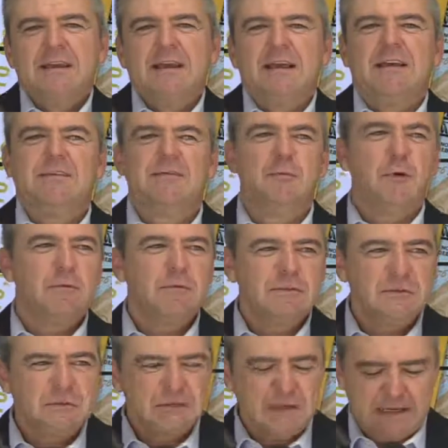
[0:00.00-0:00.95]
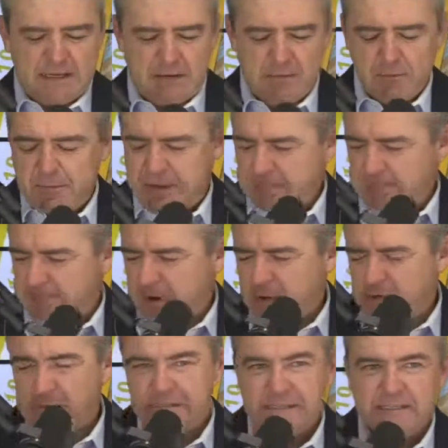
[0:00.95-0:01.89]
Yes. What would you think I would be
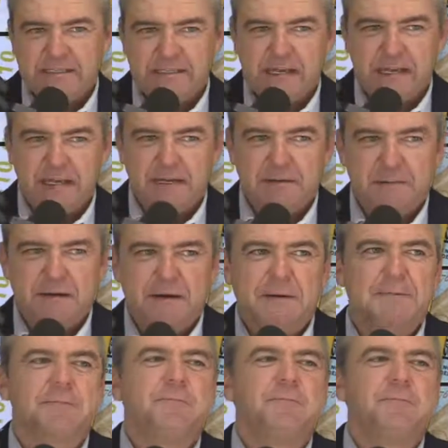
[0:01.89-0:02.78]
most excited about?